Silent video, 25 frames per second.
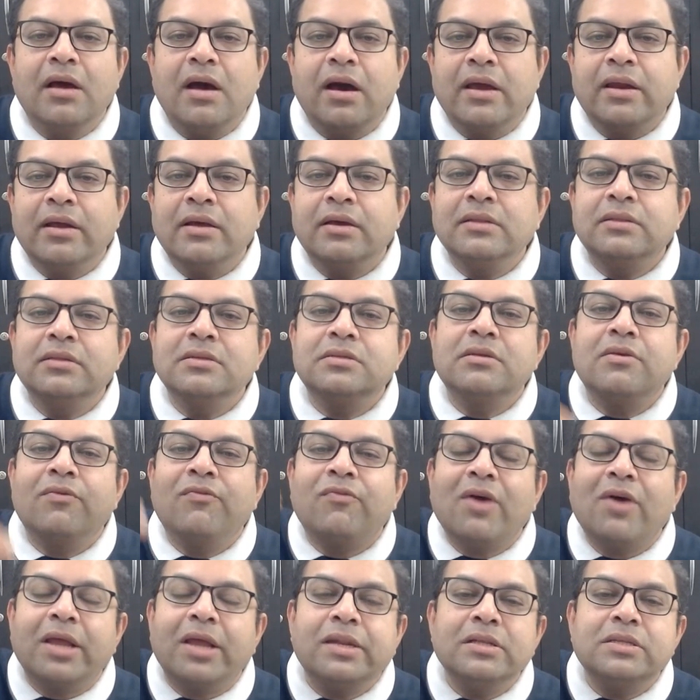Arhant is the
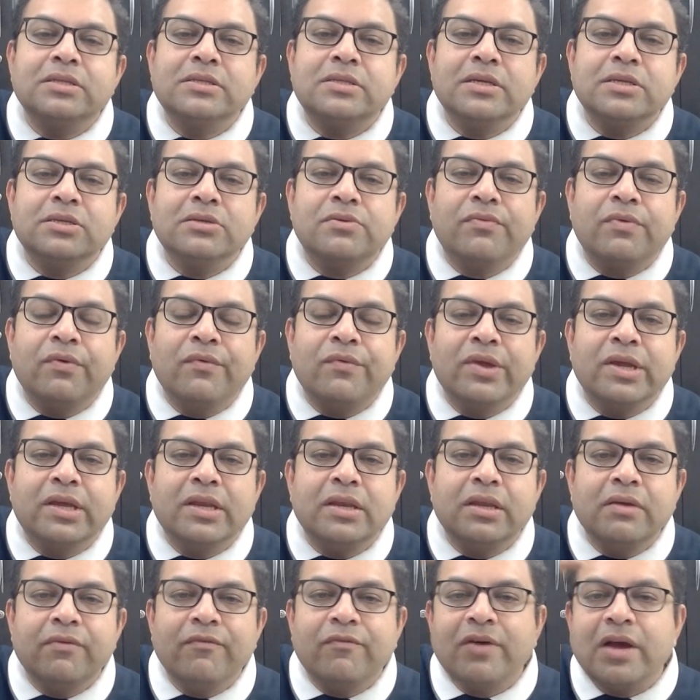final stage of
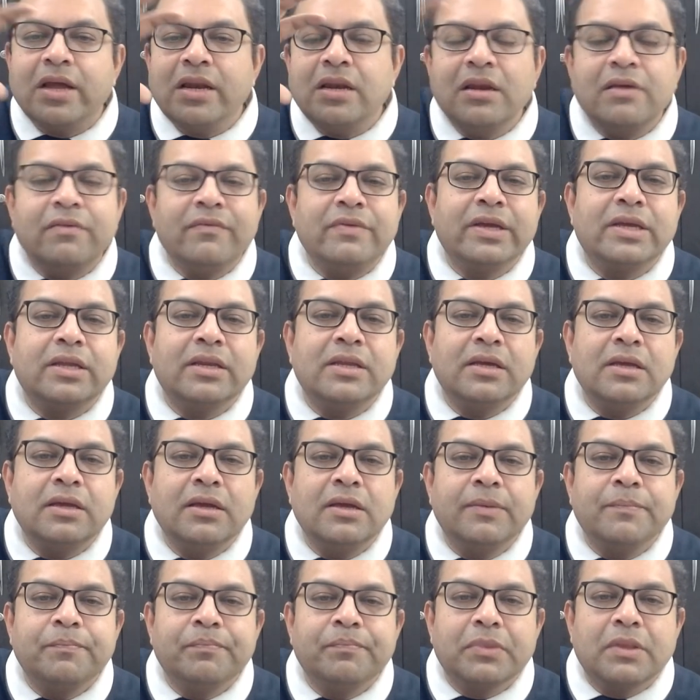awakening, final awakening,
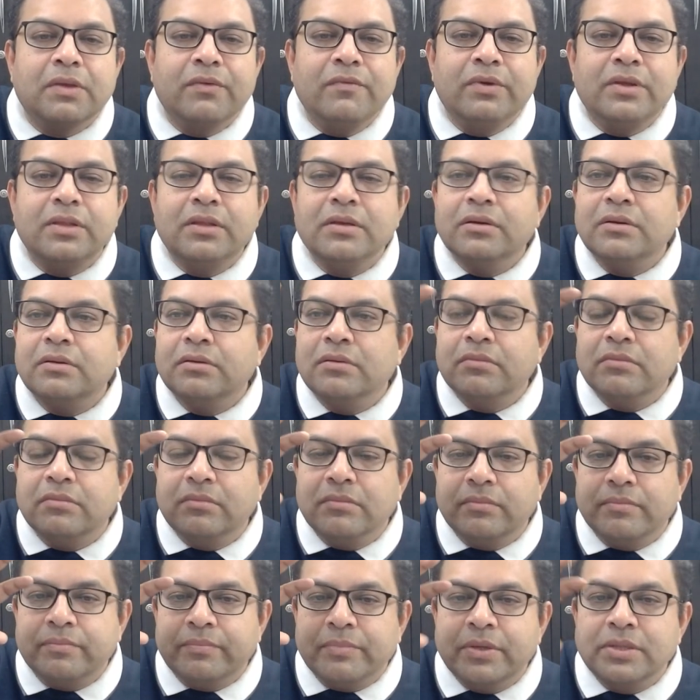where the
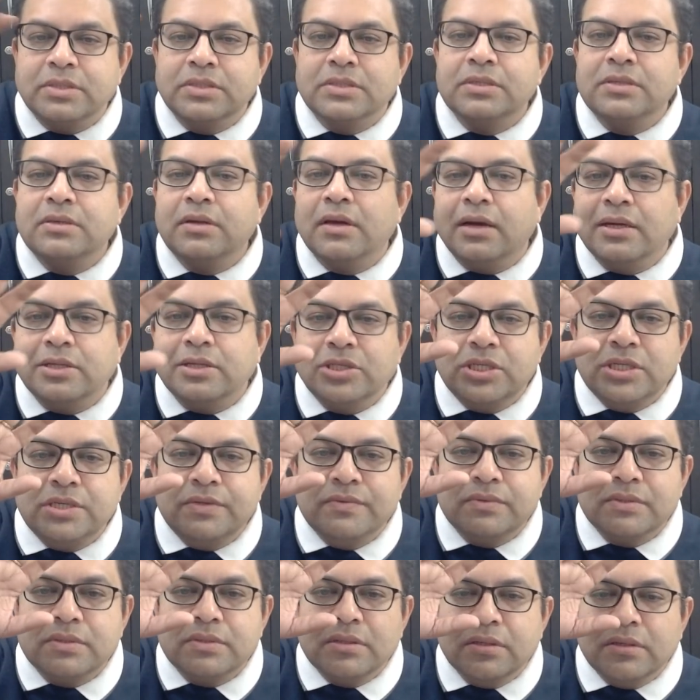person
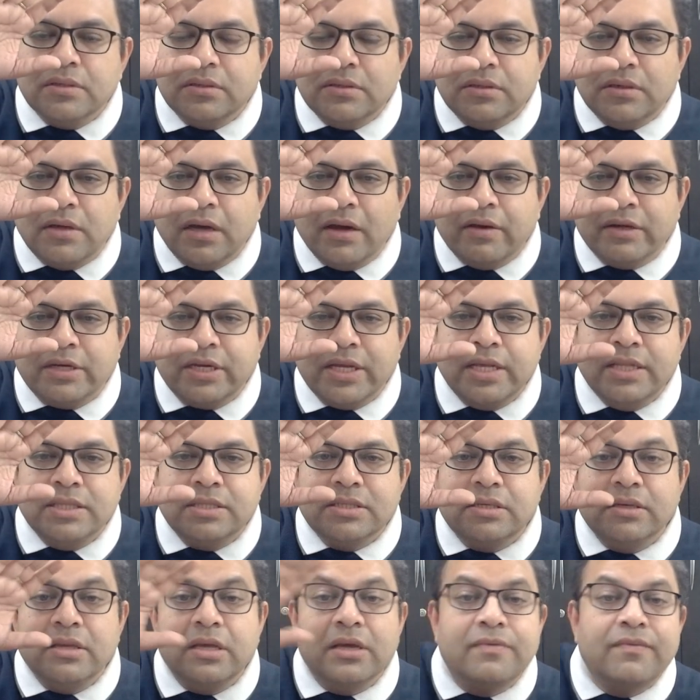
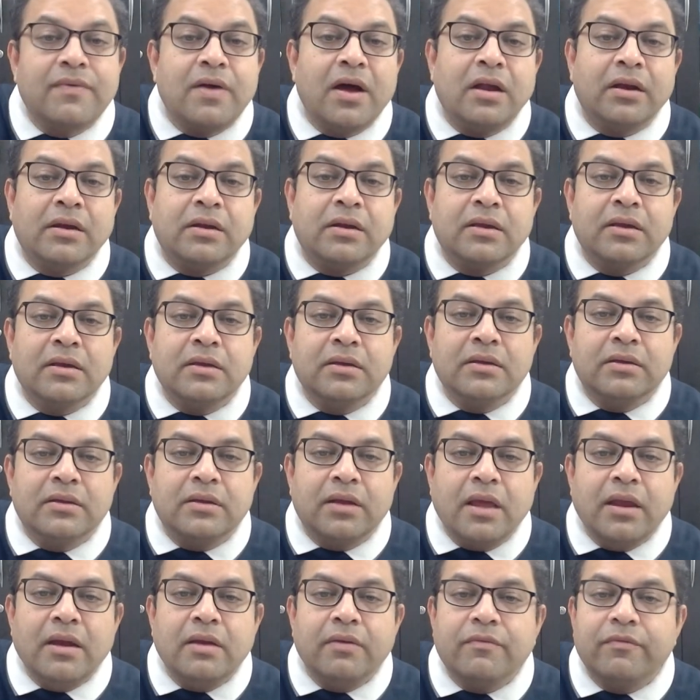attains nirvana,
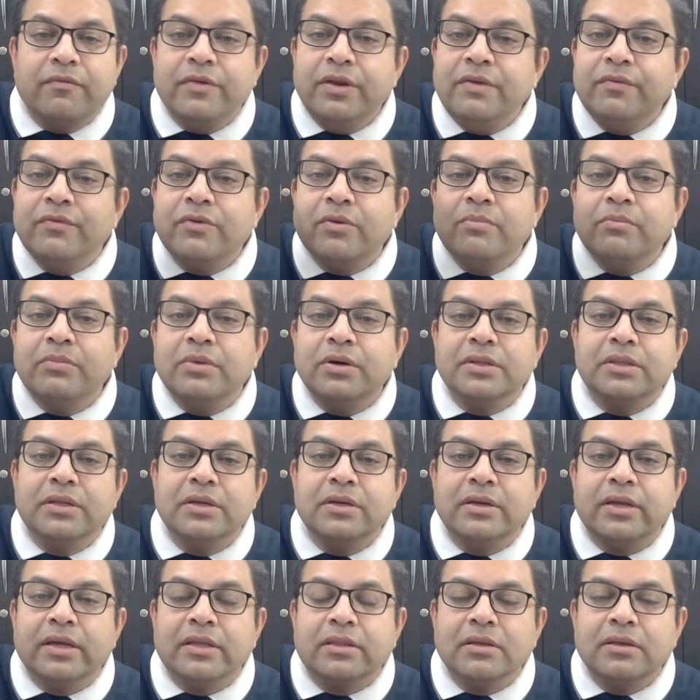right, free from birth
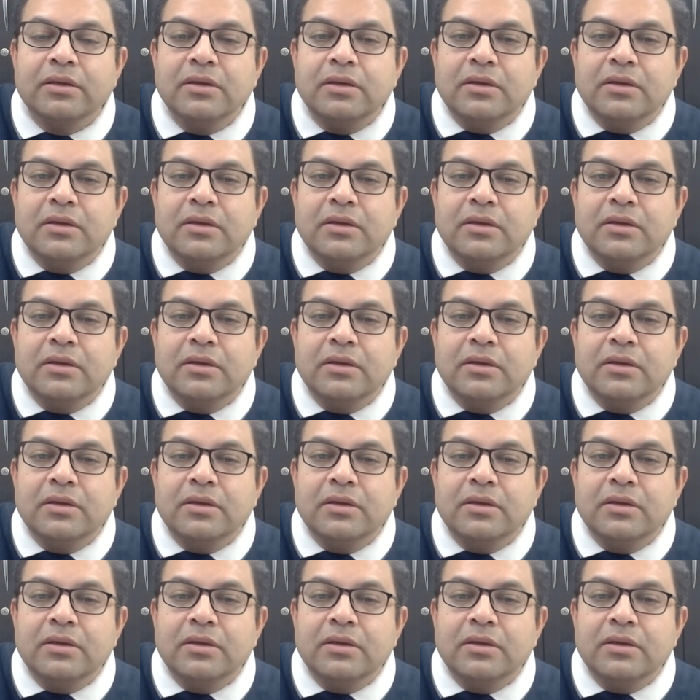and death.